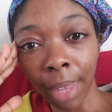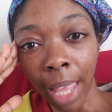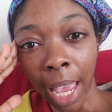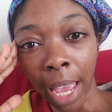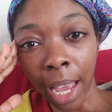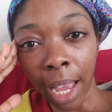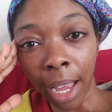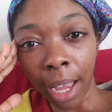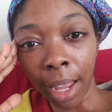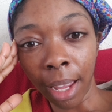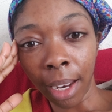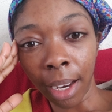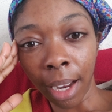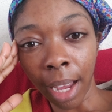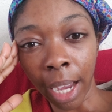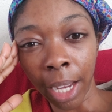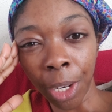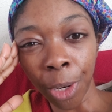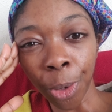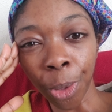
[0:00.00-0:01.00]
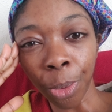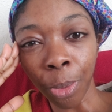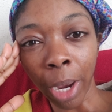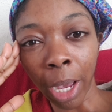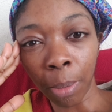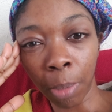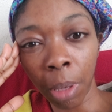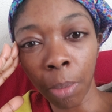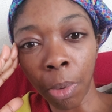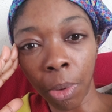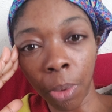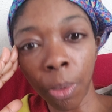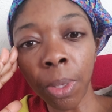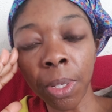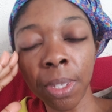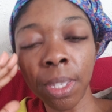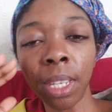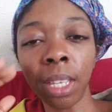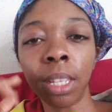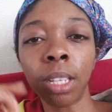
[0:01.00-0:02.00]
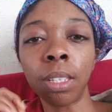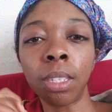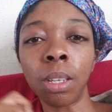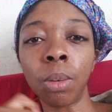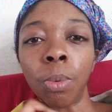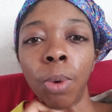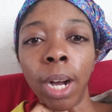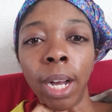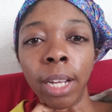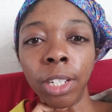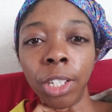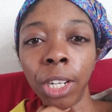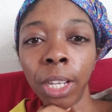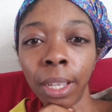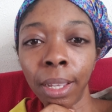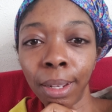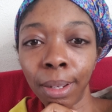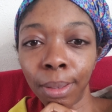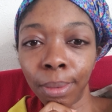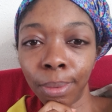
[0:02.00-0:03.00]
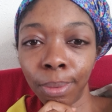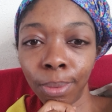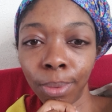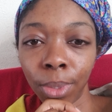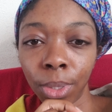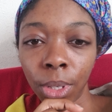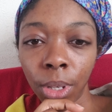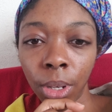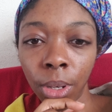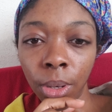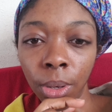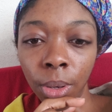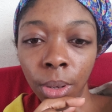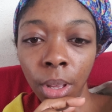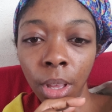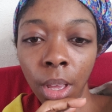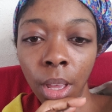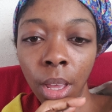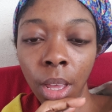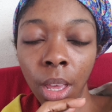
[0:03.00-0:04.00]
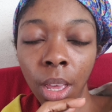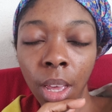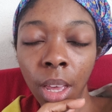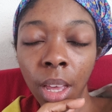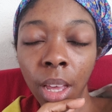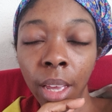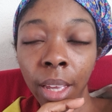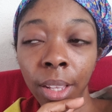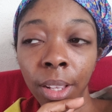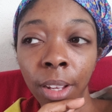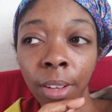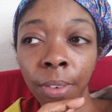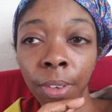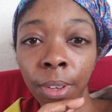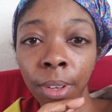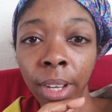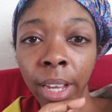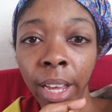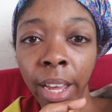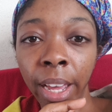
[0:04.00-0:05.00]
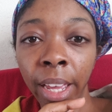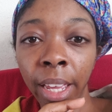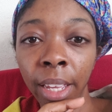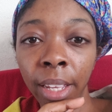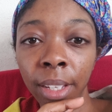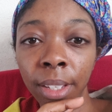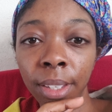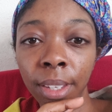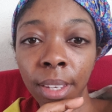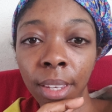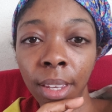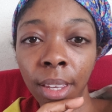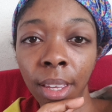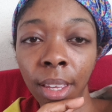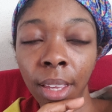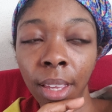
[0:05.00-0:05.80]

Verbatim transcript: And I know the right people will see this and watch it. So I love you guys.